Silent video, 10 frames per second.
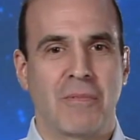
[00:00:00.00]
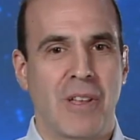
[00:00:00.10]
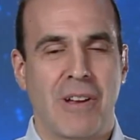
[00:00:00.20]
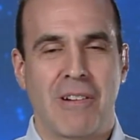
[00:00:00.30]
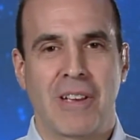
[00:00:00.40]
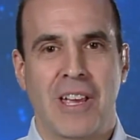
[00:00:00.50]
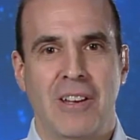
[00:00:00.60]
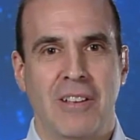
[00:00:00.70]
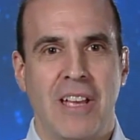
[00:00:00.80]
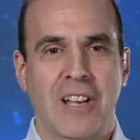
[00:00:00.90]
whether I
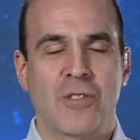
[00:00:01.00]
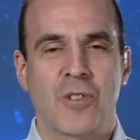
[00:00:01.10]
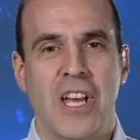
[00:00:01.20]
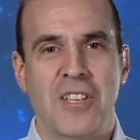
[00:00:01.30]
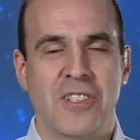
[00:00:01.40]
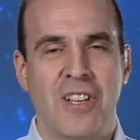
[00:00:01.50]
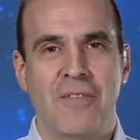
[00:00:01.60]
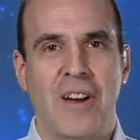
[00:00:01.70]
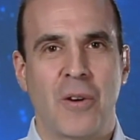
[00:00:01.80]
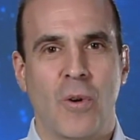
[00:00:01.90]
had exercised
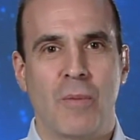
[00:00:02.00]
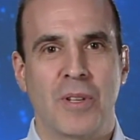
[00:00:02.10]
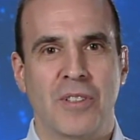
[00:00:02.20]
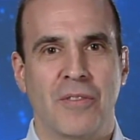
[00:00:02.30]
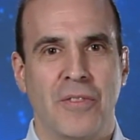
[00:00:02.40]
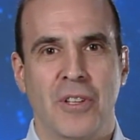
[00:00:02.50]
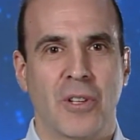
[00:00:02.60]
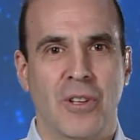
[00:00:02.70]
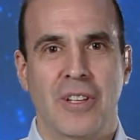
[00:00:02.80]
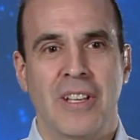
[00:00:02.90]
enough on orbit to feel
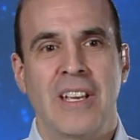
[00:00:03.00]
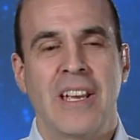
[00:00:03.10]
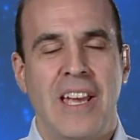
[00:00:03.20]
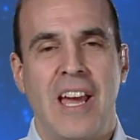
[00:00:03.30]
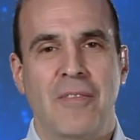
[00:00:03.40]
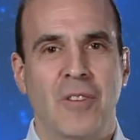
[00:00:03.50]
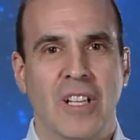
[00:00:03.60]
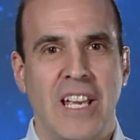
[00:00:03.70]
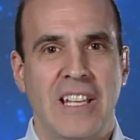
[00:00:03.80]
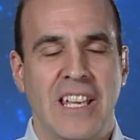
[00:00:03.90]
good after
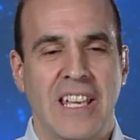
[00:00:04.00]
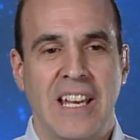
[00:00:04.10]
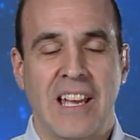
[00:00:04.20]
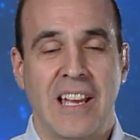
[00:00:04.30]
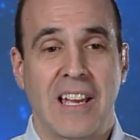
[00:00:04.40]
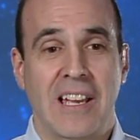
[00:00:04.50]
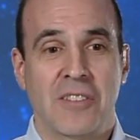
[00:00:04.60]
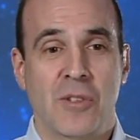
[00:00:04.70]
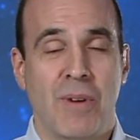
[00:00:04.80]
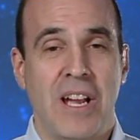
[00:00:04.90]
landing. And
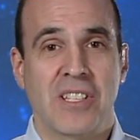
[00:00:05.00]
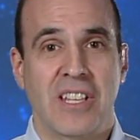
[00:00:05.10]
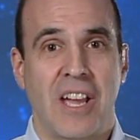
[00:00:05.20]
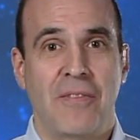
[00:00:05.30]
surprisingly, I